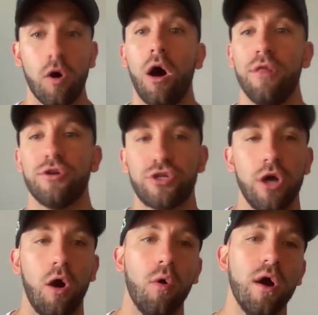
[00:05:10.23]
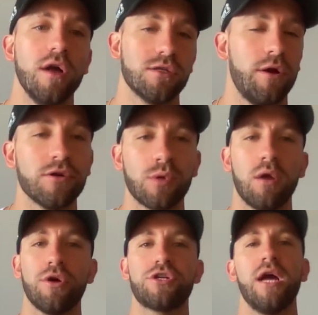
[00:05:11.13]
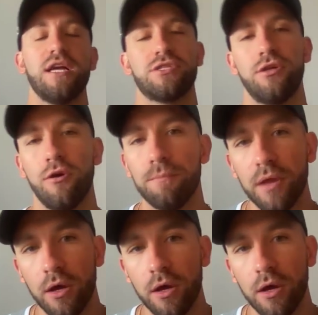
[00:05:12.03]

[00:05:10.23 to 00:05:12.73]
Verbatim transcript: on the show. So here's what I want you guys to do.